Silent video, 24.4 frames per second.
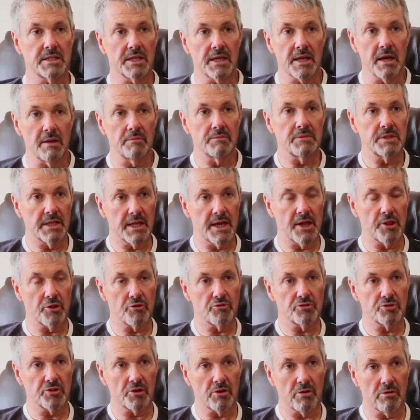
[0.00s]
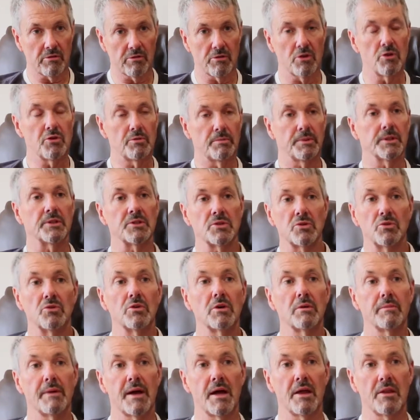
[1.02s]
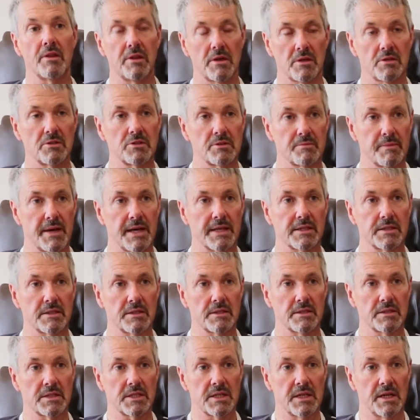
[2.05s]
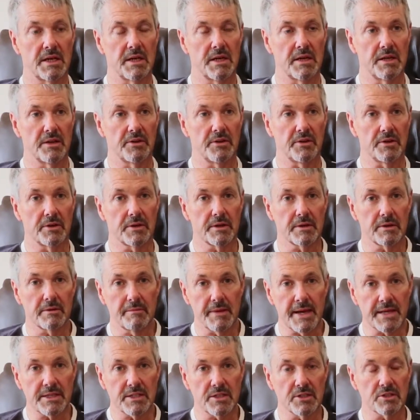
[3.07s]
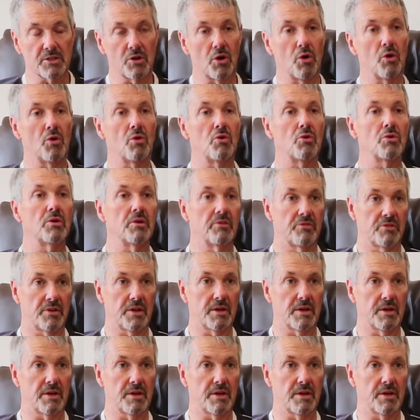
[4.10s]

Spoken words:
to come together as a group and talk about those matters that matter to all of